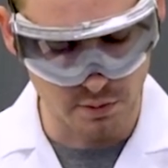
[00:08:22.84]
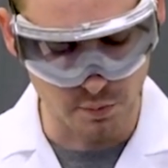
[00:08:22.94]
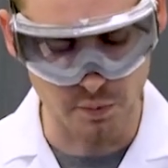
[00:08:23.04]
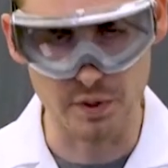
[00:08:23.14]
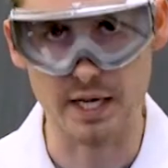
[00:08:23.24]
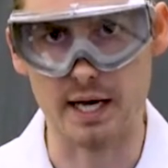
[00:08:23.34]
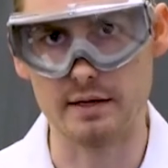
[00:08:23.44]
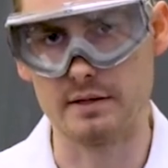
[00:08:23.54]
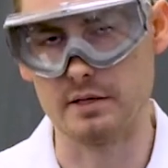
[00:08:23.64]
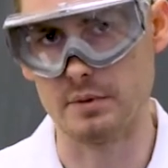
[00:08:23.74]
when we
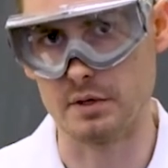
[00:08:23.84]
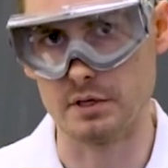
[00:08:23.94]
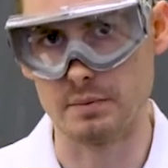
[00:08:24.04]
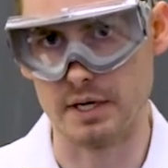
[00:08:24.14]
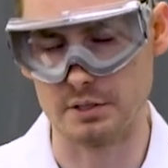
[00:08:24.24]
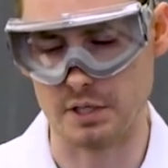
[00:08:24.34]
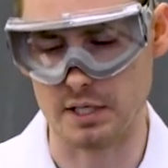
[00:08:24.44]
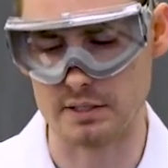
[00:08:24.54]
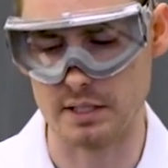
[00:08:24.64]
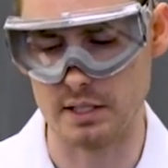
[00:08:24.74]
added the ammonium
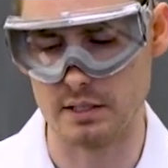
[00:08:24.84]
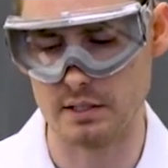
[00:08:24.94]
hydroxide.